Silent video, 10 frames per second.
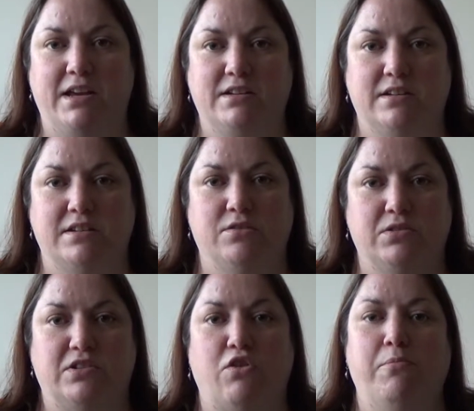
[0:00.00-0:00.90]
It's not
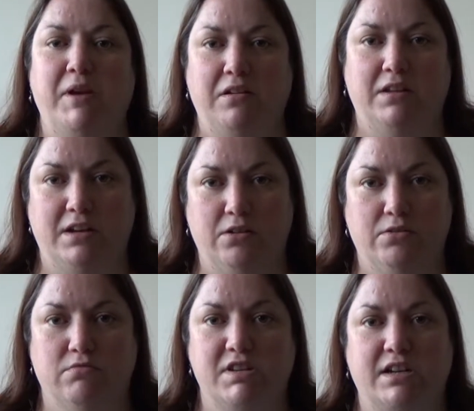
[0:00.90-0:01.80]
so big that it
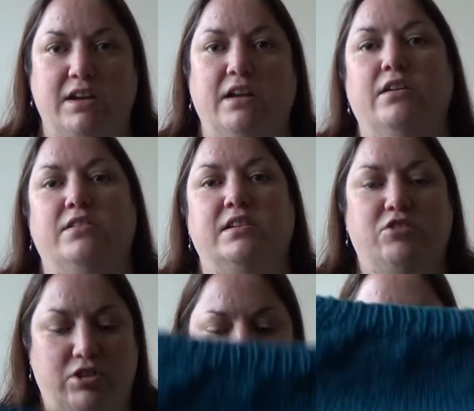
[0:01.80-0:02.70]
looks ridiculous.
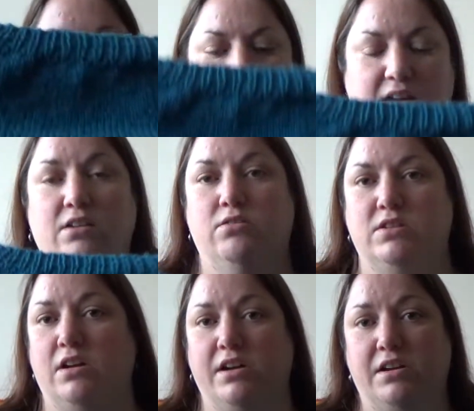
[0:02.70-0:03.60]
It looks
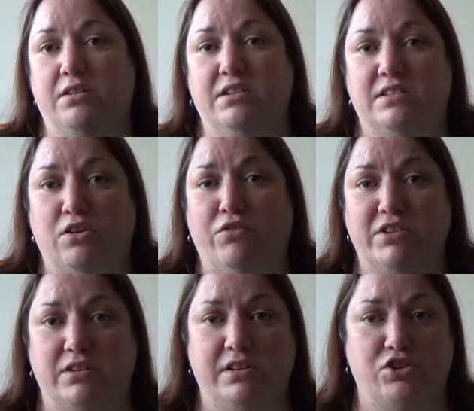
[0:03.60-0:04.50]
like a nice
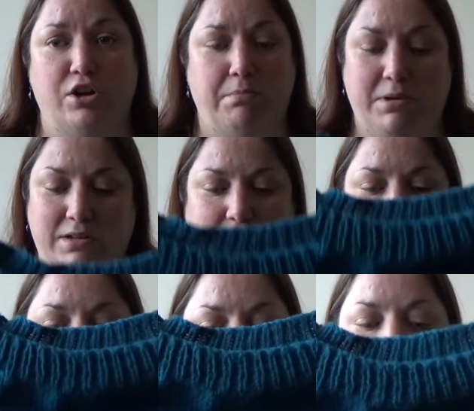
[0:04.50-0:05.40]
oversized jumper,
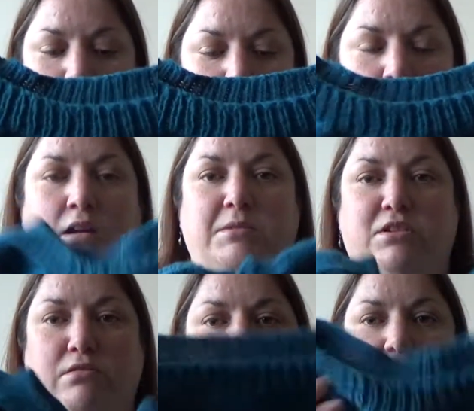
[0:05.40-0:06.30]
so I'm
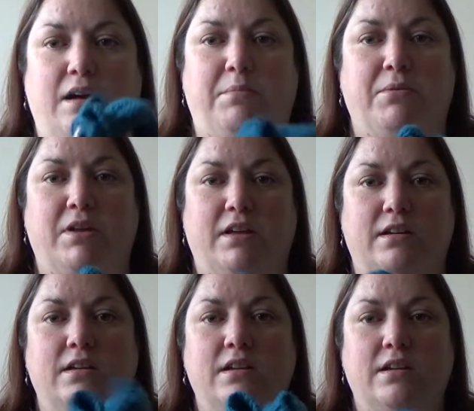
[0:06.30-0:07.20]
still really happy with
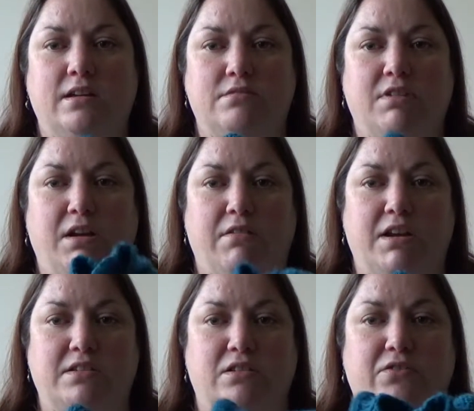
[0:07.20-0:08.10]
it. It's really
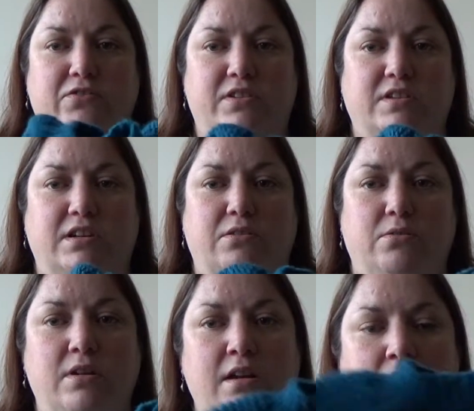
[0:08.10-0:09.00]
soft still.